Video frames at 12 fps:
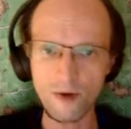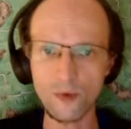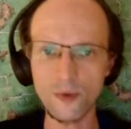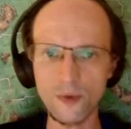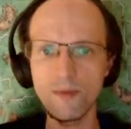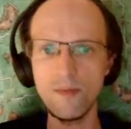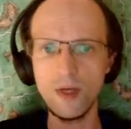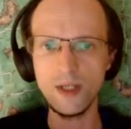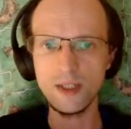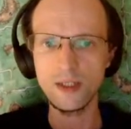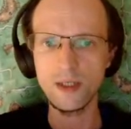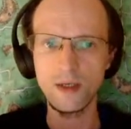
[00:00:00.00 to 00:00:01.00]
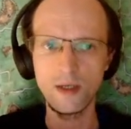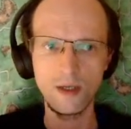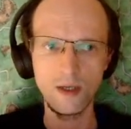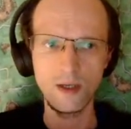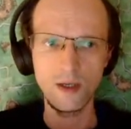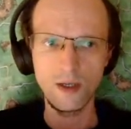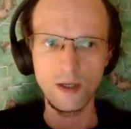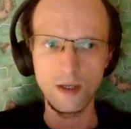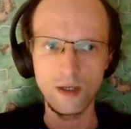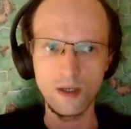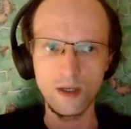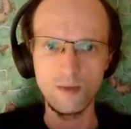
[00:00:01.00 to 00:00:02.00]
was a must,
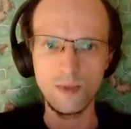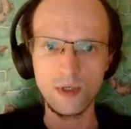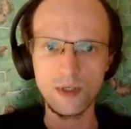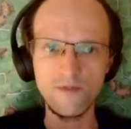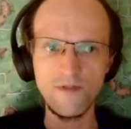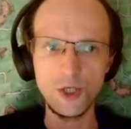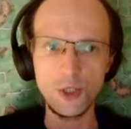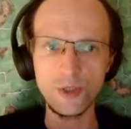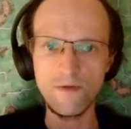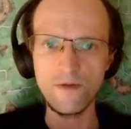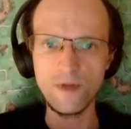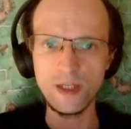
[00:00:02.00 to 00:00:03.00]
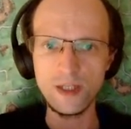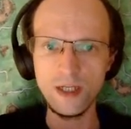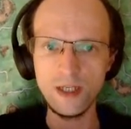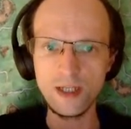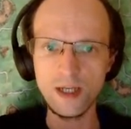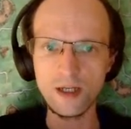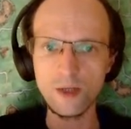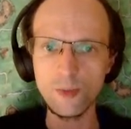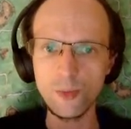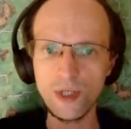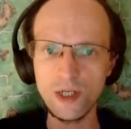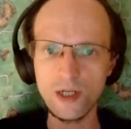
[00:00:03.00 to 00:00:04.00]
because eventually this city is getting
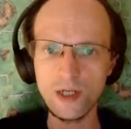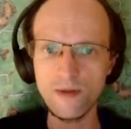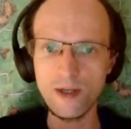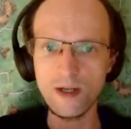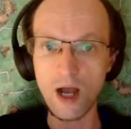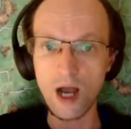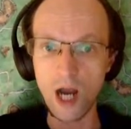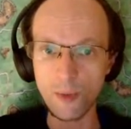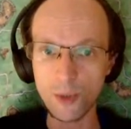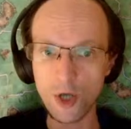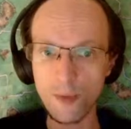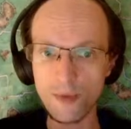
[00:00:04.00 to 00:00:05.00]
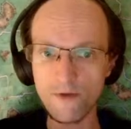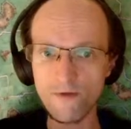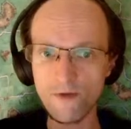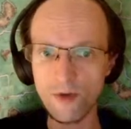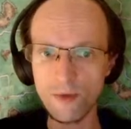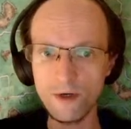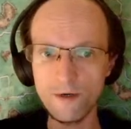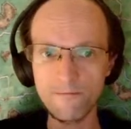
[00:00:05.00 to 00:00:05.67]
completed and then I'm dropping a farmer.